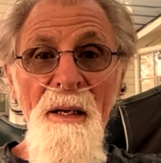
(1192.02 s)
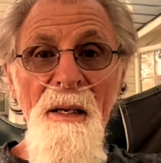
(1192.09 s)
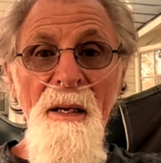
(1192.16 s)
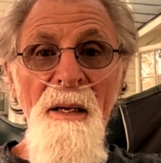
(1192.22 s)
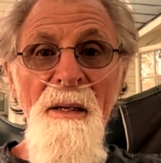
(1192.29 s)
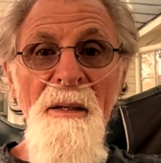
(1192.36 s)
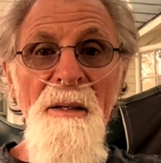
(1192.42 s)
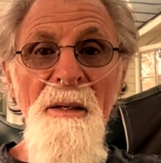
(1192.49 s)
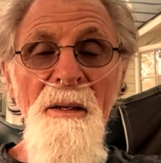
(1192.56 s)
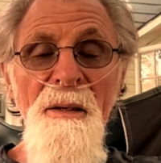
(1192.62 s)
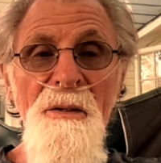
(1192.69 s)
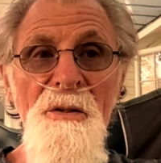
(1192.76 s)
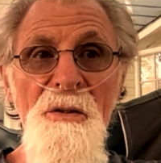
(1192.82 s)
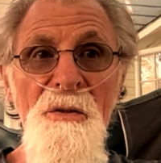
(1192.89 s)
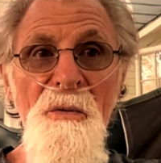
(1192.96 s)
in
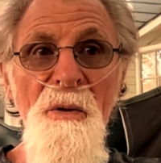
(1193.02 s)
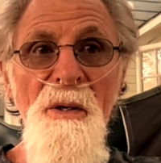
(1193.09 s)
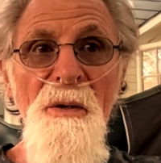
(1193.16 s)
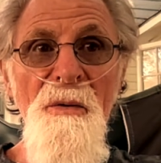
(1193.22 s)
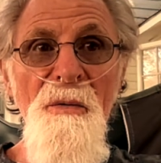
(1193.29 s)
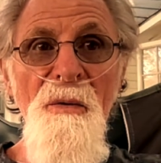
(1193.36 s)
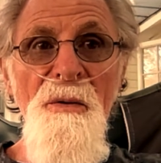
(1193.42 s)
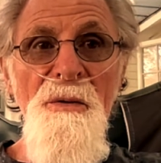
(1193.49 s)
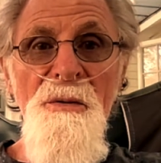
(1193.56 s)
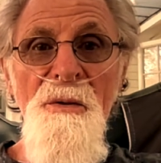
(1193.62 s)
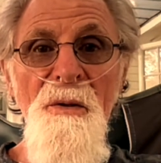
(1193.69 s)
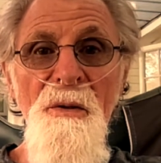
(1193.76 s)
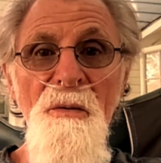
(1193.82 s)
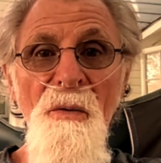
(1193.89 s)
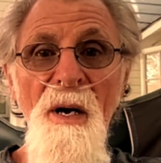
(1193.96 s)
the stream,
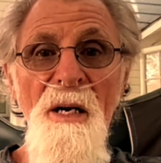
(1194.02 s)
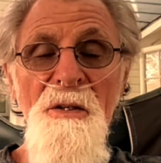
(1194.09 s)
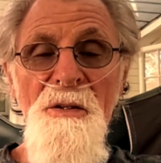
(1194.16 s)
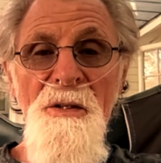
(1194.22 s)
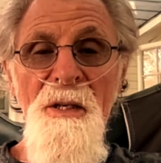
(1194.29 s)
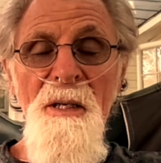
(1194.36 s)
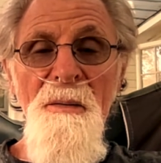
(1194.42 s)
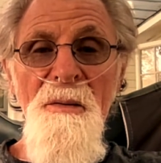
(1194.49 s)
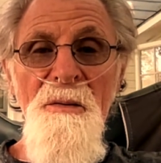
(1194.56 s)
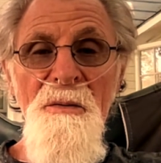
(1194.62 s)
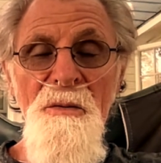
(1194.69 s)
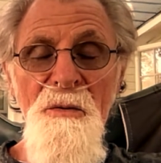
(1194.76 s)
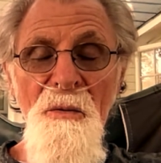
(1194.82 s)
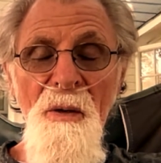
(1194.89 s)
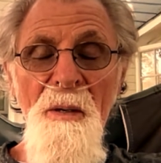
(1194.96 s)
the dry
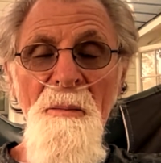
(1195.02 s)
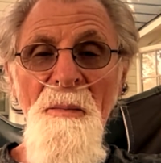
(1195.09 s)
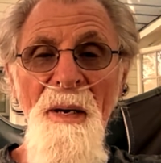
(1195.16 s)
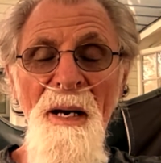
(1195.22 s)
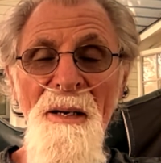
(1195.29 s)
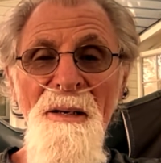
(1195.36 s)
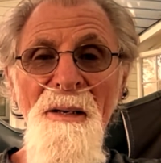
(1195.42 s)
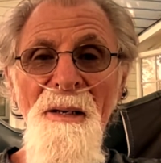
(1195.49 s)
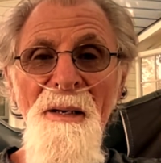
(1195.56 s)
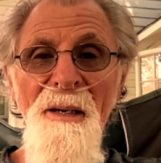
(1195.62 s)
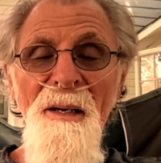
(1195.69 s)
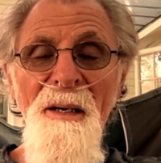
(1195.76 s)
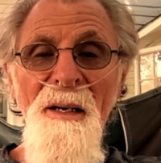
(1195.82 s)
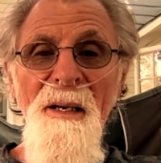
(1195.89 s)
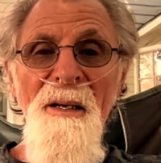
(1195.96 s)
stream bed
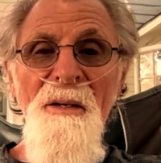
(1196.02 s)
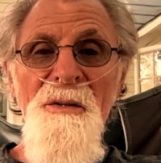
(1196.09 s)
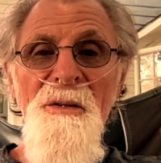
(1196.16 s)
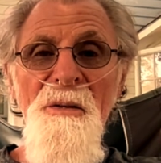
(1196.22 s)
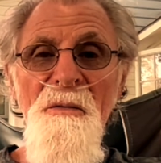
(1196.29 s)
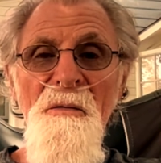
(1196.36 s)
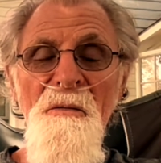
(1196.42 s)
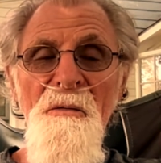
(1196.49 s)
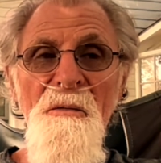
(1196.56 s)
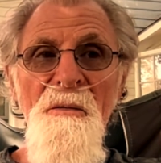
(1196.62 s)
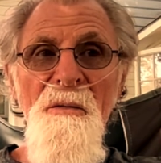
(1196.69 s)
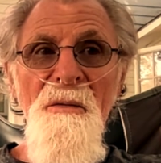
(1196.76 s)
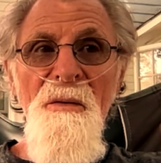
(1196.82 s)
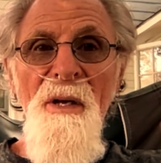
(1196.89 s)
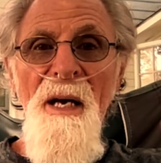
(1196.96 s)
is a
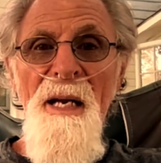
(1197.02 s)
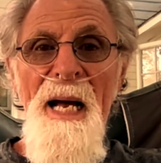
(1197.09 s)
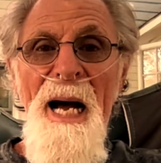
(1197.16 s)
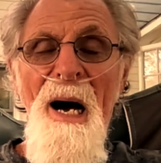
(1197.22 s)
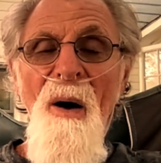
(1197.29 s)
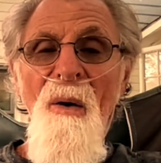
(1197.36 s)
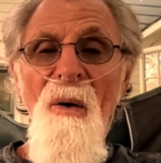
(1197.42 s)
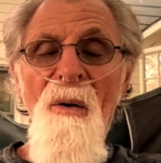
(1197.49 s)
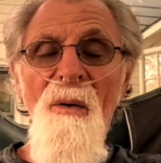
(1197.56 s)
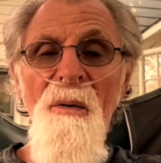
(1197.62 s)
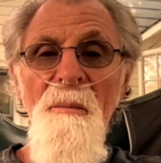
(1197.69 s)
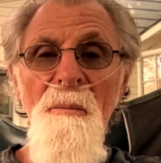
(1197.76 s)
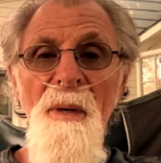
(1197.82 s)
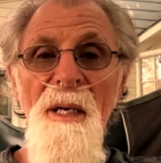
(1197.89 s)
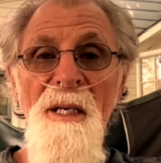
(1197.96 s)
dead owl,
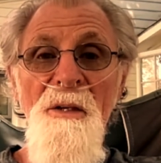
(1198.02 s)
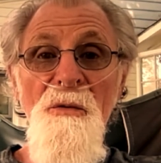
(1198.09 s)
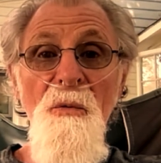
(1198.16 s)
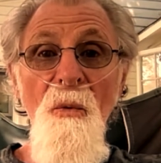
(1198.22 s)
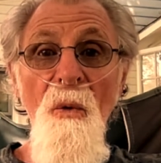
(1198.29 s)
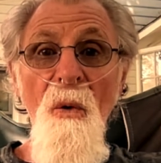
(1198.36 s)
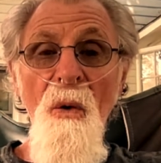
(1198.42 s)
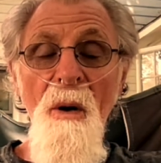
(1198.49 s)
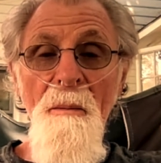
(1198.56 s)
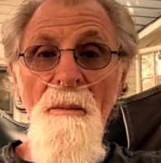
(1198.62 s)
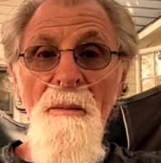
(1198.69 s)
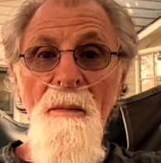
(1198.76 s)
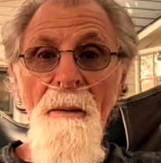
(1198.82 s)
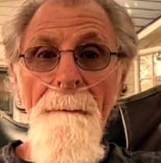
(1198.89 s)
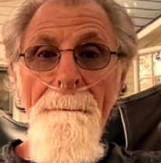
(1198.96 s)
and it's warm,
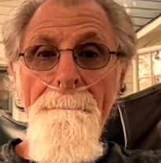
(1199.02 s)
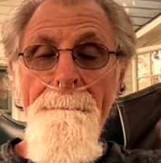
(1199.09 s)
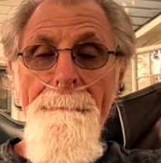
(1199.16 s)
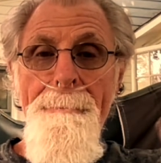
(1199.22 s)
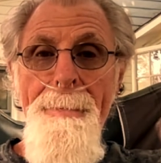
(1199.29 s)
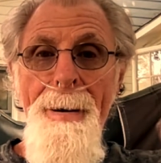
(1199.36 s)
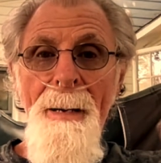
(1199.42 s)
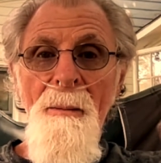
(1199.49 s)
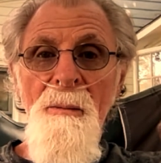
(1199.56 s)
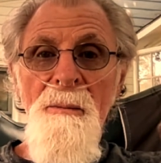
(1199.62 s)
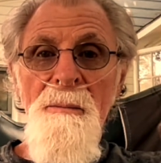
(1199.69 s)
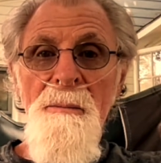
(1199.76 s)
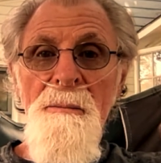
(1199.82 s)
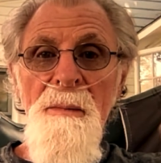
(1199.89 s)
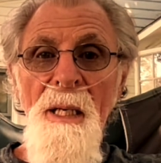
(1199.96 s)

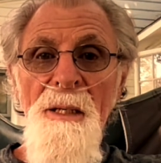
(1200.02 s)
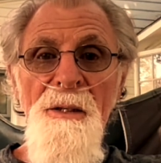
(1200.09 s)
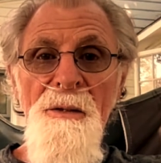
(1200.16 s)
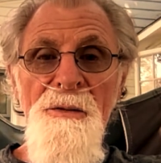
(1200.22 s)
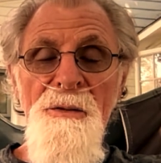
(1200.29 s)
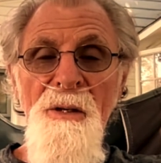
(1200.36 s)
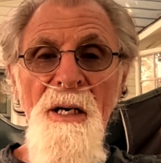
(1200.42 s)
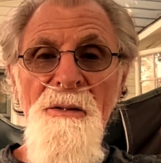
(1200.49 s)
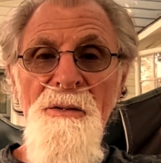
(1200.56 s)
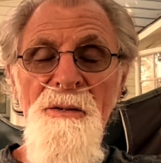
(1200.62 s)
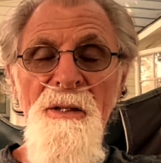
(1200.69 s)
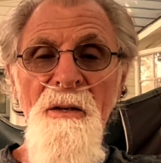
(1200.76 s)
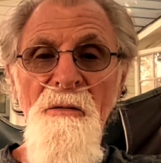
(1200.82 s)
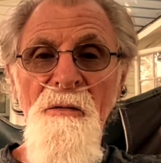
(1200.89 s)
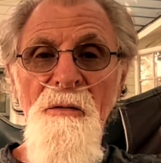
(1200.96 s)
and it's not
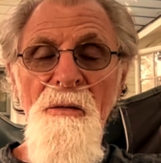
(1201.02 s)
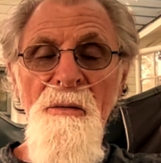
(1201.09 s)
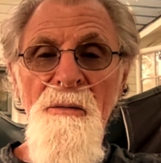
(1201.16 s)
stiff,